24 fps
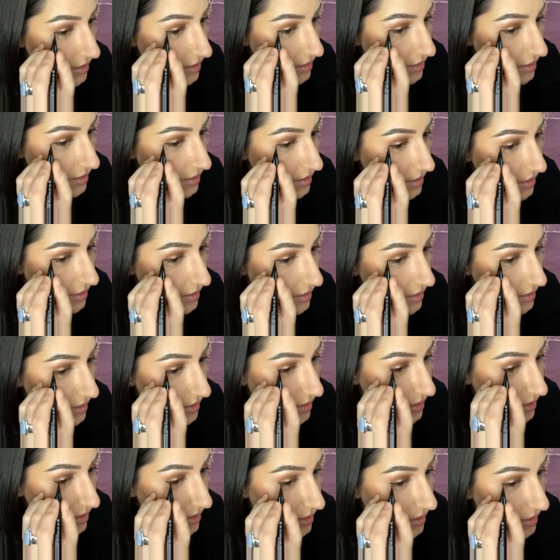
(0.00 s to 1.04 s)
It's kind of
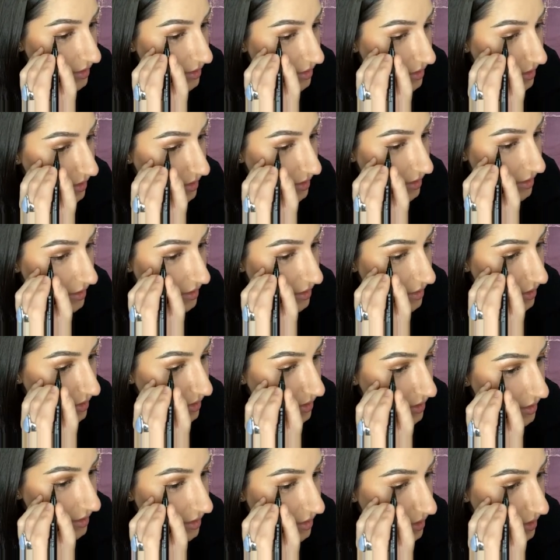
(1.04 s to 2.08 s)
like the comment of